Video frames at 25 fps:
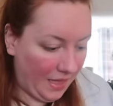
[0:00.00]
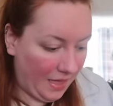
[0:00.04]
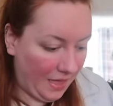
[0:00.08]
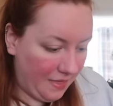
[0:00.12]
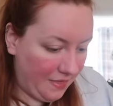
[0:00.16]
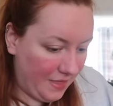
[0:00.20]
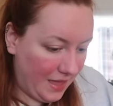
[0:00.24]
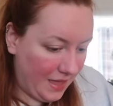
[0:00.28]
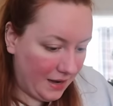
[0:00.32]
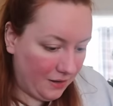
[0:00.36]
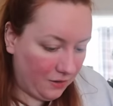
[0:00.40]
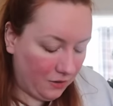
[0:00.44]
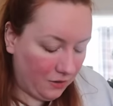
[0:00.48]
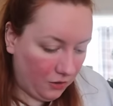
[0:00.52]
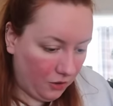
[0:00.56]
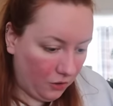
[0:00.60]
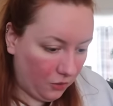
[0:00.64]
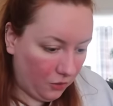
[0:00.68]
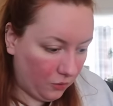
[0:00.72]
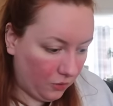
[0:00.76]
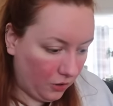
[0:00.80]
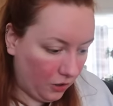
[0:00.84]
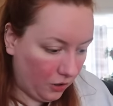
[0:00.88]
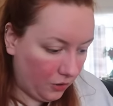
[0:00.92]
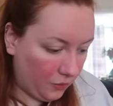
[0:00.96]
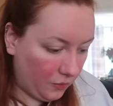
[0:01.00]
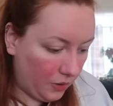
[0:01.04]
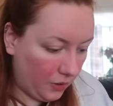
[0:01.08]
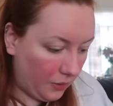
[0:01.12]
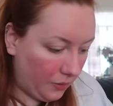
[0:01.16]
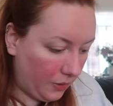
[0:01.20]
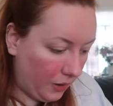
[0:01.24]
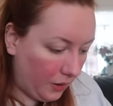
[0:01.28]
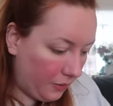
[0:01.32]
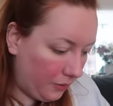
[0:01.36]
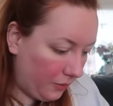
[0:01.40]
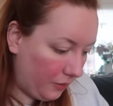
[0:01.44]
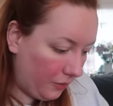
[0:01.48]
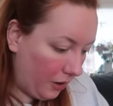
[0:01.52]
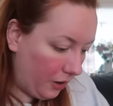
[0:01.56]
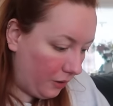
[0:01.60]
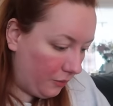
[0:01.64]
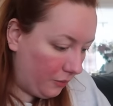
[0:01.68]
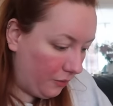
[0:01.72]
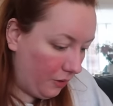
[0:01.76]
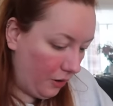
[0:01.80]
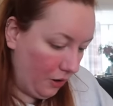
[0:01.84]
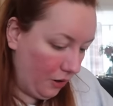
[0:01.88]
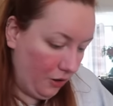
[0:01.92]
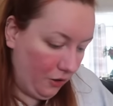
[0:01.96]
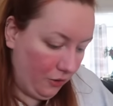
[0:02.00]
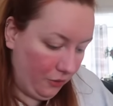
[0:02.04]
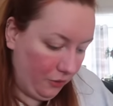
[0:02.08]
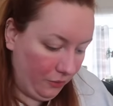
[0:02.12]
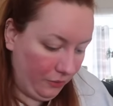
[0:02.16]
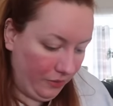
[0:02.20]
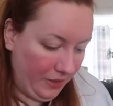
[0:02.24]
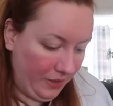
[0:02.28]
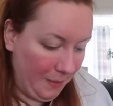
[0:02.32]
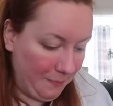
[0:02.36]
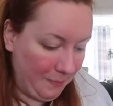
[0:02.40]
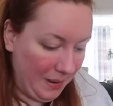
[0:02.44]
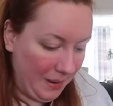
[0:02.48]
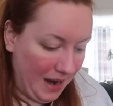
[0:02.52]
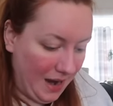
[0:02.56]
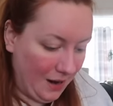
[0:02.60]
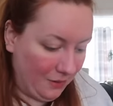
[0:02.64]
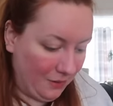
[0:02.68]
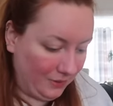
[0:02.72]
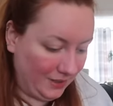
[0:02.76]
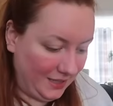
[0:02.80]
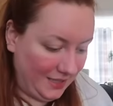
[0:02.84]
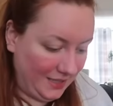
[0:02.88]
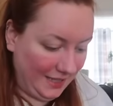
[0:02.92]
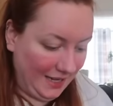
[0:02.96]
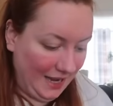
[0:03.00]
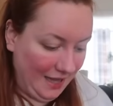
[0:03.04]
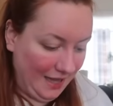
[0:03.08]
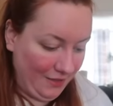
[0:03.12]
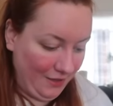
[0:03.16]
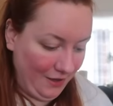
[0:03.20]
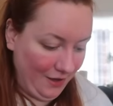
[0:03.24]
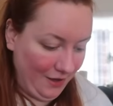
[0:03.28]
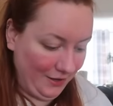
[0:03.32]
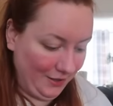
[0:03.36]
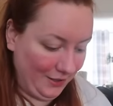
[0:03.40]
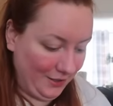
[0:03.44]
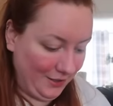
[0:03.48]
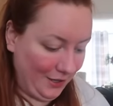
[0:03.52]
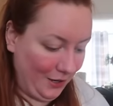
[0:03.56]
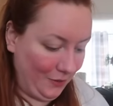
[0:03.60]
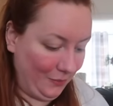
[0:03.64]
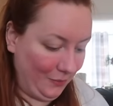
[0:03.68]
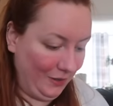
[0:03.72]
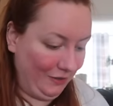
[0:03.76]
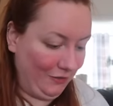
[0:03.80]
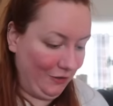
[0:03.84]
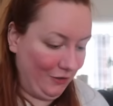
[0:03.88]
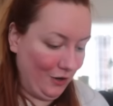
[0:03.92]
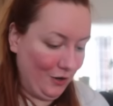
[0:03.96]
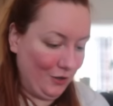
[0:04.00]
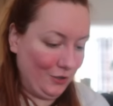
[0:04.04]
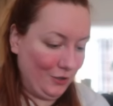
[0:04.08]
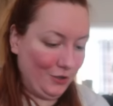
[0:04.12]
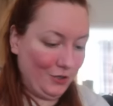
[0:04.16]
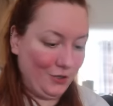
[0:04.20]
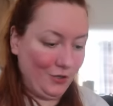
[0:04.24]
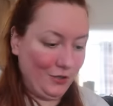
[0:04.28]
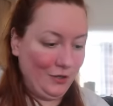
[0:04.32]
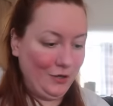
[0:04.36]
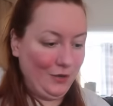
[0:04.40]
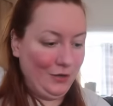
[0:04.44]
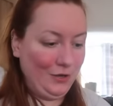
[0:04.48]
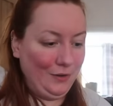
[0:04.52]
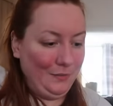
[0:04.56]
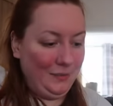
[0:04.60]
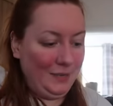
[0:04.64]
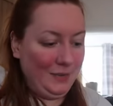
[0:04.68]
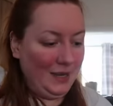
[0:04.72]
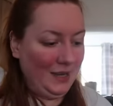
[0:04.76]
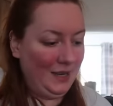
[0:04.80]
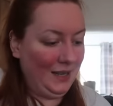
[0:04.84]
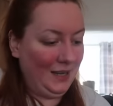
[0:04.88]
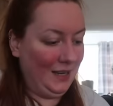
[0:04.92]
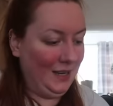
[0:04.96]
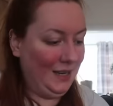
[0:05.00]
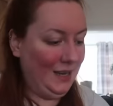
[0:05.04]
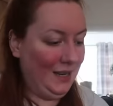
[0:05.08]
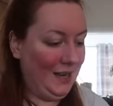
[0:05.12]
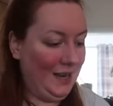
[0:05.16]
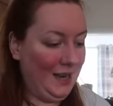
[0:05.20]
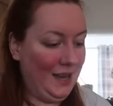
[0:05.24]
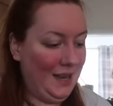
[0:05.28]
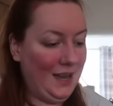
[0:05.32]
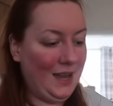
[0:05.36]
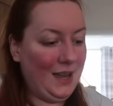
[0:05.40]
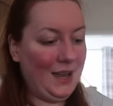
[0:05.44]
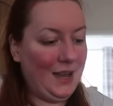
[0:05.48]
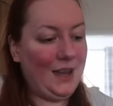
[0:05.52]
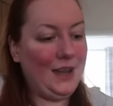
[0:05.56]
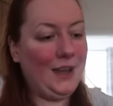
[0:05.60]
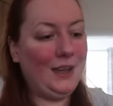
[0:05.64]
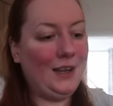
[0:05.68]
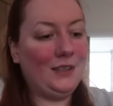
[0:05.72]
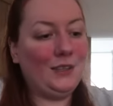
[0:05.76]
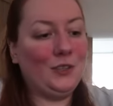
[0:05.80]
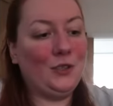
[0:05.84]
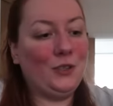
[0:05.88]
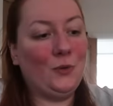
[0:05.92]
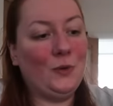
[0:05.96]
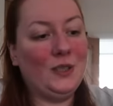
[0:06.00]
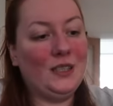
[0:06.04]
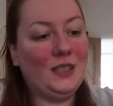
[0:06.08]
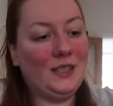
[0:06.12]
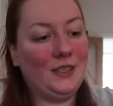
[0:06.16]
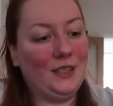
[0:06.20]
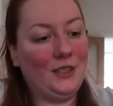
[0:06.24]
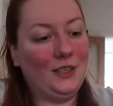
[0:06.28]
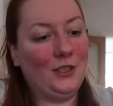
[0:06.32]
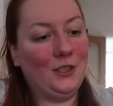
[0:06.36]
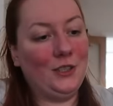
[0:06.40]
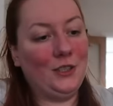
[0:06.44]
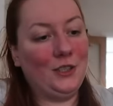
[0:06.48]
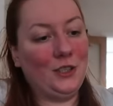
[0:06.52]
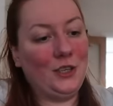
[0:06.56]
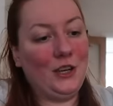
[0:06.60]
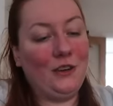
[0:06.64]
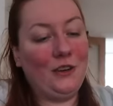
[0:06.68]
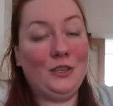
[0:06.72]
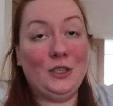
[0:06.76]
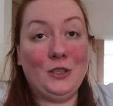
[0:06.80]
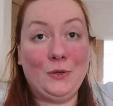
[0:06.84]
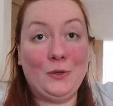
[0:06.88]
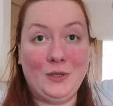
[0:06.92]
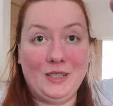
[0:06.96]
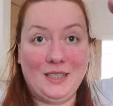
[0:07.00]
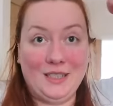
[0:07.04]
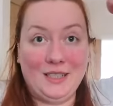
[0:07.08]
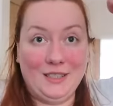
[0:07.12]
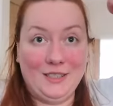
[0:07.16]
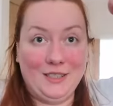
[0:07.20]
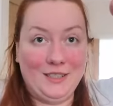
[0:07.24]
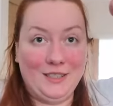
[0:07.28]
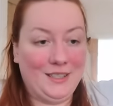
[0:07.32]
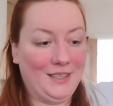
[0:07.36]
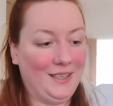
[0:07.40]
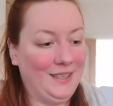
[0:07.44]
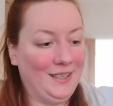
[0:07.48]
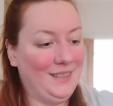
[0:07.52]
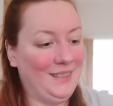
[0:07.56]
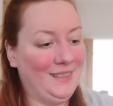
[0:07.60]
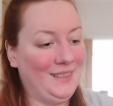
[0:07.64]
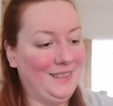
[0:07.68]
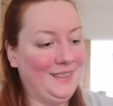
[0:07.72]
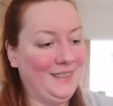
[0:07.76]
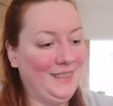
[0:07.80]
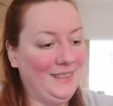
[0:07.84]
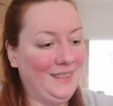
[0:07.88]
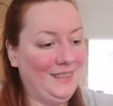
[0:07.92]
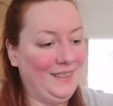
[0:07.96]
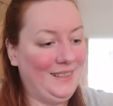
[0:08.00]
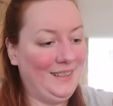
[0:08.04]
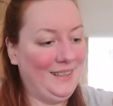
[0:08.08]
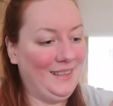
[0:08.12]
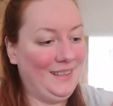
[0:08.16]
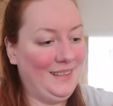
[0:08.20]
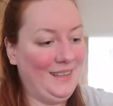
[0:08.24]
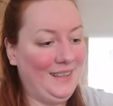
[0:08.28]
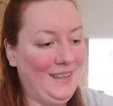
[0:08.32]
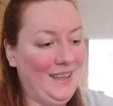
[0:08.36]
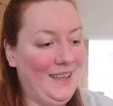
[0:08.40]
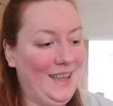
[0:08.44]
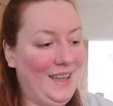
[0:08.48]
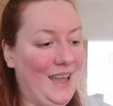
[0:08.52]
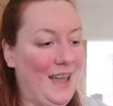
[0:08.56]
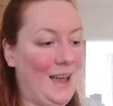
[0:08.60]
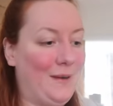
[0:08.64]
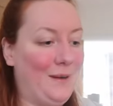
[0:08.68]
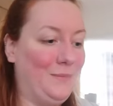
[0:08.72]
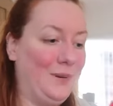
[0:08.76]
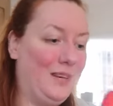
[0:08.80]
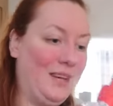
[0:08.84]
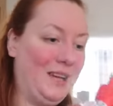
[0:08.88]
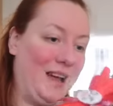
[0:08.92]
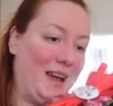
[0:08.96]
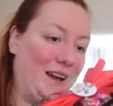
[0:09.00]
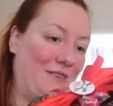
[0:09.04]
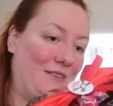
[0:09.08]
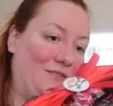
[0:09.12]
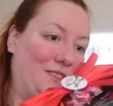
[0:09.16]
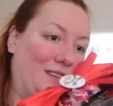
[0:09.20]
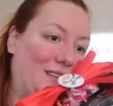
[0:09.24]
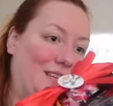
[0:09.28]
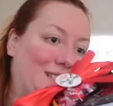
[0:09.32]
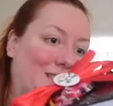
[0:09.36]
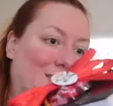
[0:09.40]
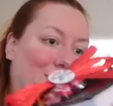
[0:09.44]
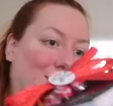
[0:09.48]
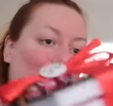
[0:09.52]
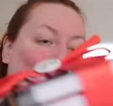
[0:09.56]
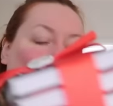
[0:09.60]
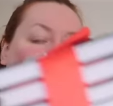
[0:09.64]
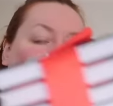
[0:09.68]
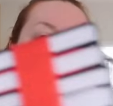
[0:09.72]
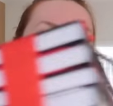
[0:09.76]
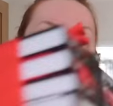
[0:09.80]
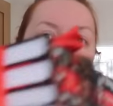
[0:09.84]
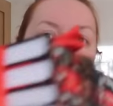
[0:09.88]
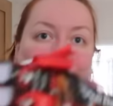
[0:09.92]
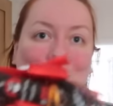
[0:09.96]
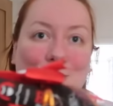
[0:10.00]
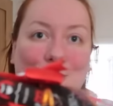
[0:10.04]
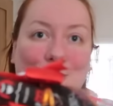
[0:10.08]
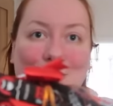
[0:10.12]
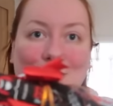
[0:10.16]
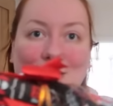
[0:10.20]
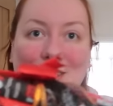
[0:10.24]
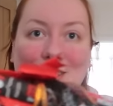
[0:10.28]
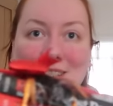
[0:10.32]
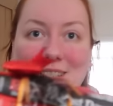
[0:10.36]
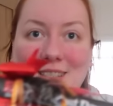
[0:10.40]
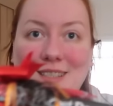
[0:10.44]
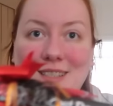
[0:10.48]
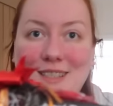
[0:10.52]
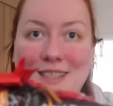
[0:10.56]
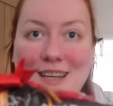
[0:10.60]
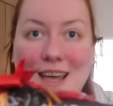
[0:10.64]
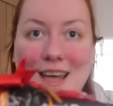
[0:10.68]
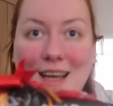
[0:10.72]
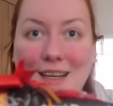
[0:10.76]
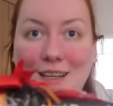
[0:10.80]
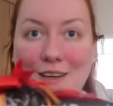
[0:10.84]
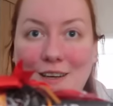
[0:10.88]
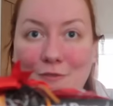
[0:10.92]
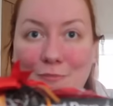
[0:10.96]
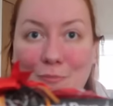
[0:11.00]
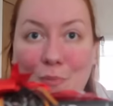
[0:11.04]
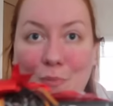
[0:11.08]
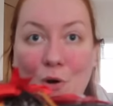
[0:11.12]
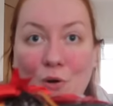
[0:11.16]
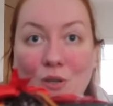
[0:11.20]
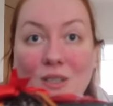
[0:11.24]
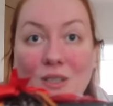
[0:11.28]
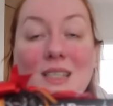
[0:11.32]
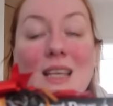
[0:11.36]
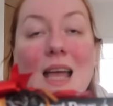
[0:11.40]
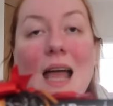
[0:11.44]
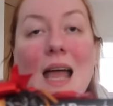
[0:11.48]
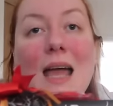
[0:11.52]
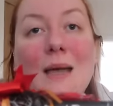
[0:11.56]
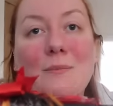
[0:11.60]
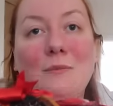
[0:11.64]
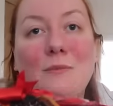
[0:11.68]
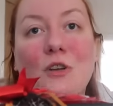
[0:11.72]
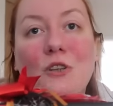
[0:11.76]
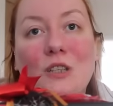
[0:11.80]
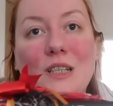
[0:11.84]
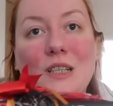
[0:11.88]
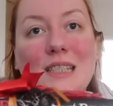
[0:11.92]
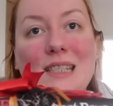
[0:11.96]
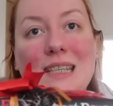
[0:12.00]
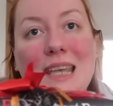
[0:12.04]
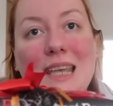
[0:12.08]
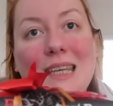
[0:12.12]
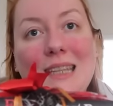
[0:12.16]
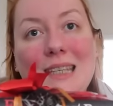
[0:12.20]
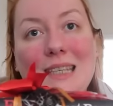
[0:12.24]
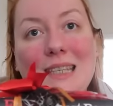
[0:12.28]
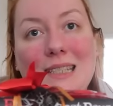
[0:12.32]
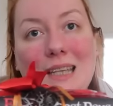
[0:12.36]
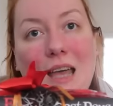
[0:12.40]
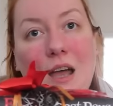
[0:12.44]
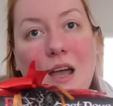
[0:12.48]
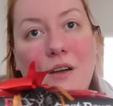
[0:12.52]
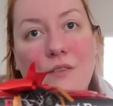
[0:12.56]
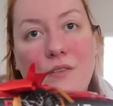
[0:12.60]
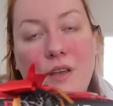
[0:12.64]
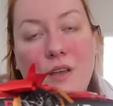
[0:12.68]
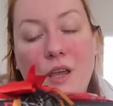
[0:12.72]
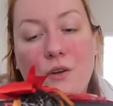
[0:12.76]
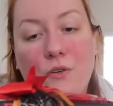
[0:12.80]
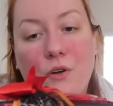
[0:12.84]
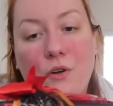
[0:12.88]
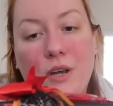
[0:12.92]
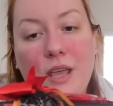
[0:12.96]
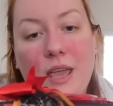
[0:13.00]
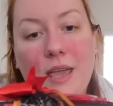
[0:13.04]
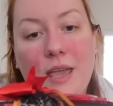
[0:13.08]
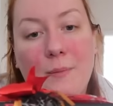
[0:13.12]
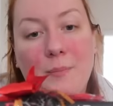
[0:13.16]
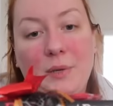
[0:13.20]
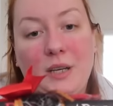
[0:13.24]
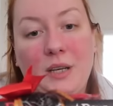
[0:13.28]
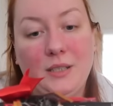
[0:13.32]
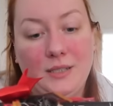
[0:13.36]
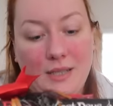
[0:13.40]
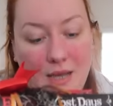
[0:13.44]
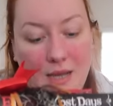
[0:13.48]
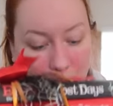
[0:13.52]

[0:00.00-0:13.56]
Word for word: And then, oh, oh, oh, oh, oh, oh, they're bound together. So we've got some uh, Twizzlers, cherry Twizzlers and we have this gorgeous stack of books. I'm not going to take these out of here on here because